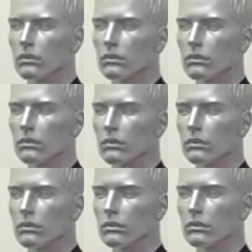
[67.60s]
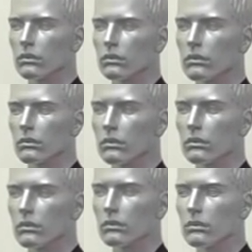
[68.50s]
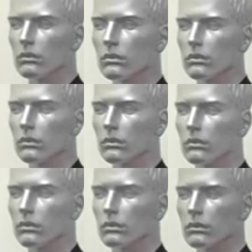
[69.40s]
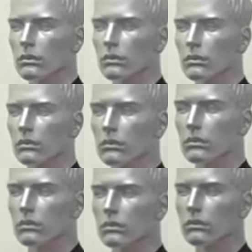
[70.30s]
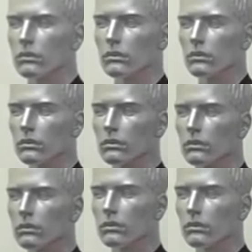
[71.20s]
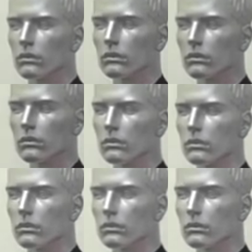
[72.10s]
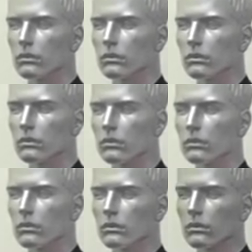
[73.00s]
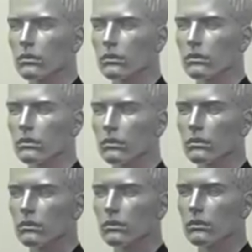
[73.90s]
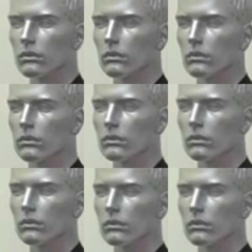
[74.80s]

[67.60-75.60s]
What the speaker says: [no speech]